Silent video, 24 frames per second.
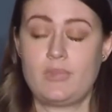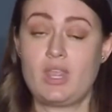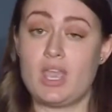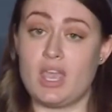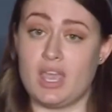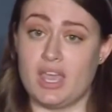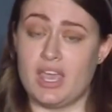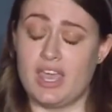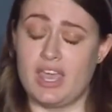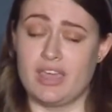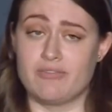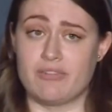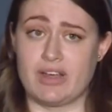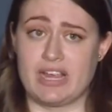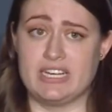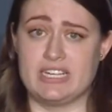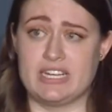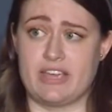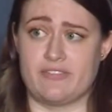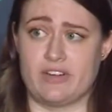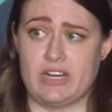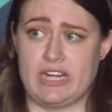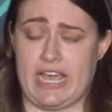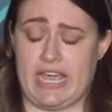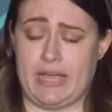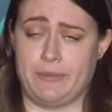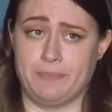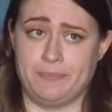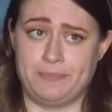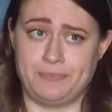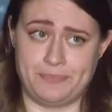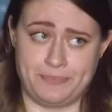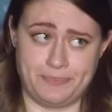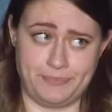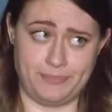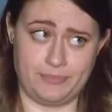It rained every day.
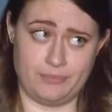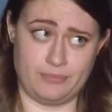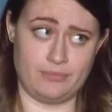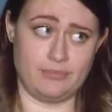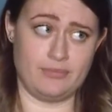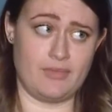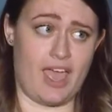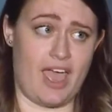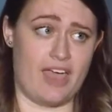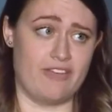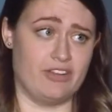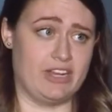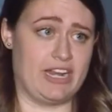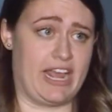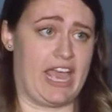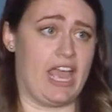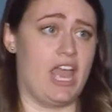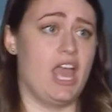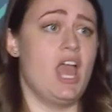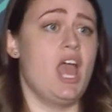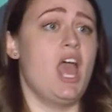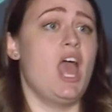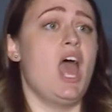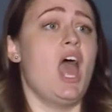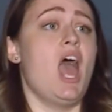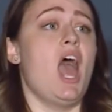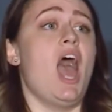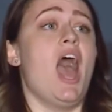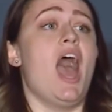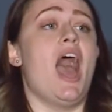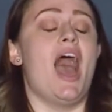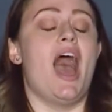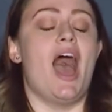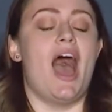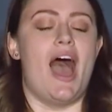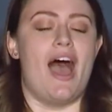Every day.
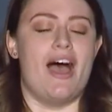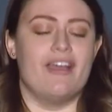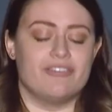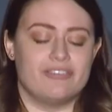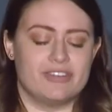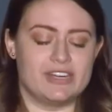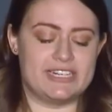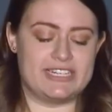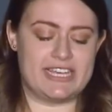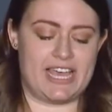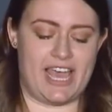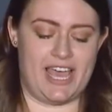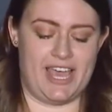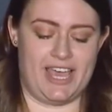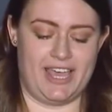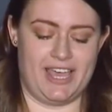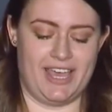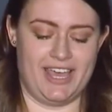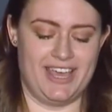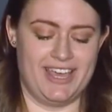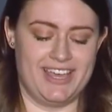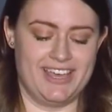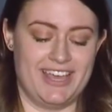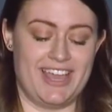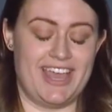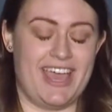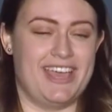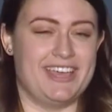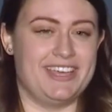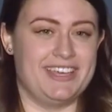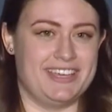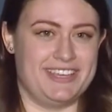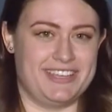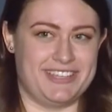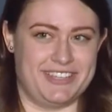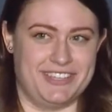Every day,
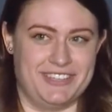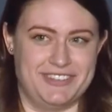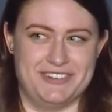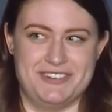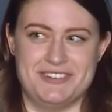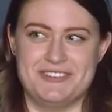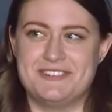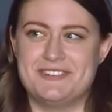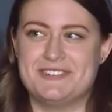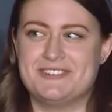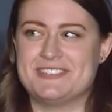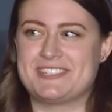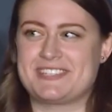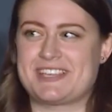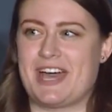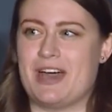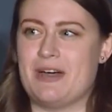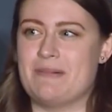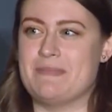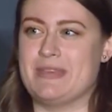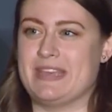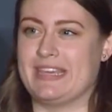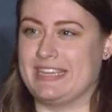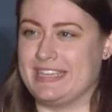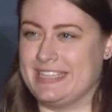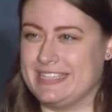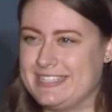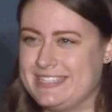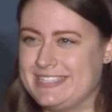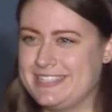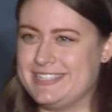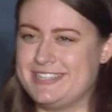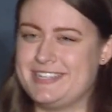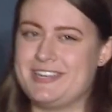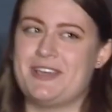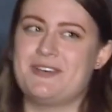you knew it was coming. You
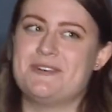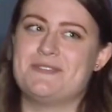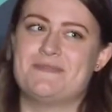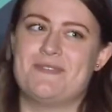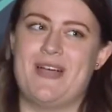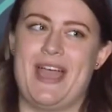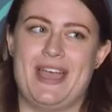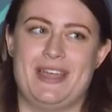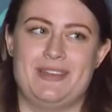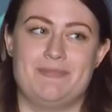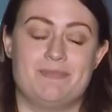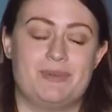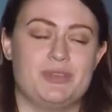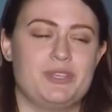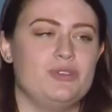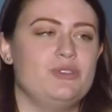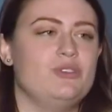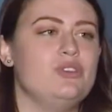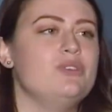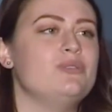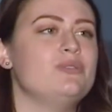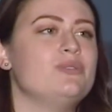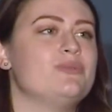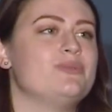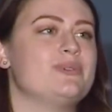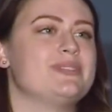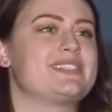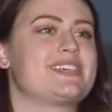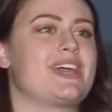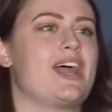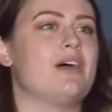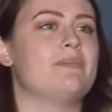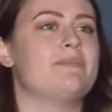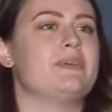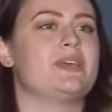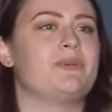didn't know when, but you knew it was
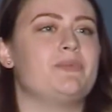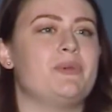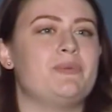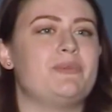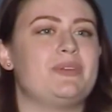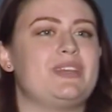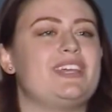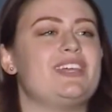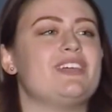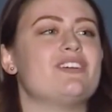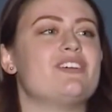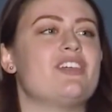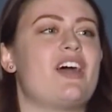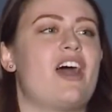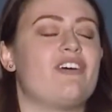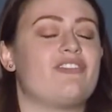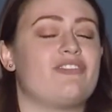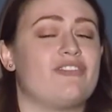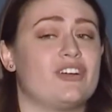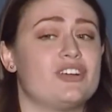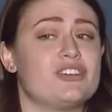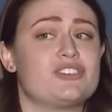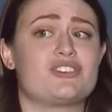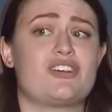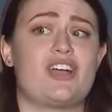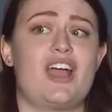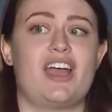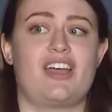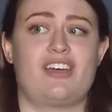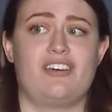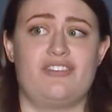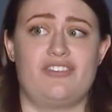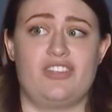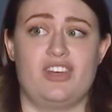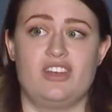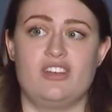coming. We would hear that first crack
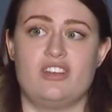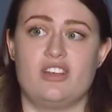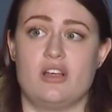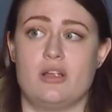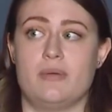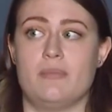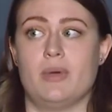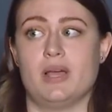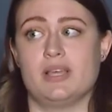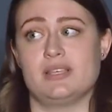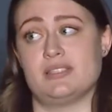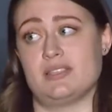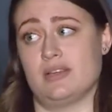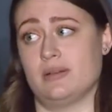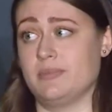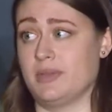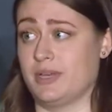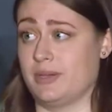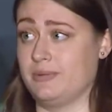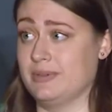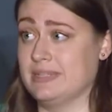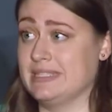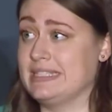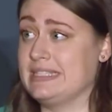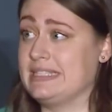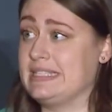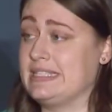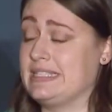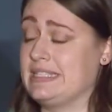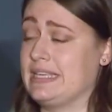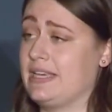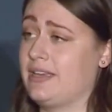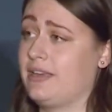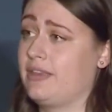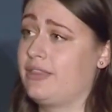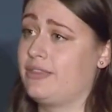of thunder, and my stomach would
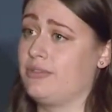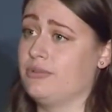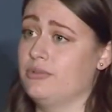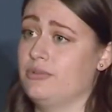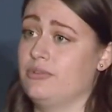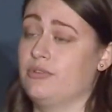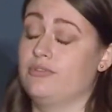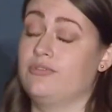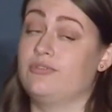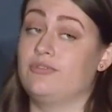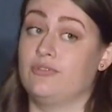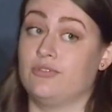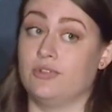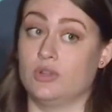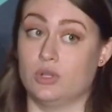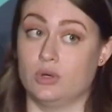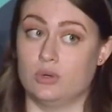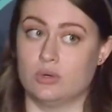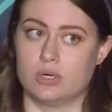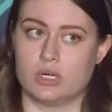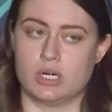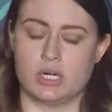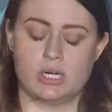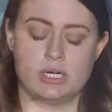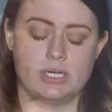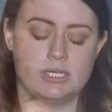sink through the floor.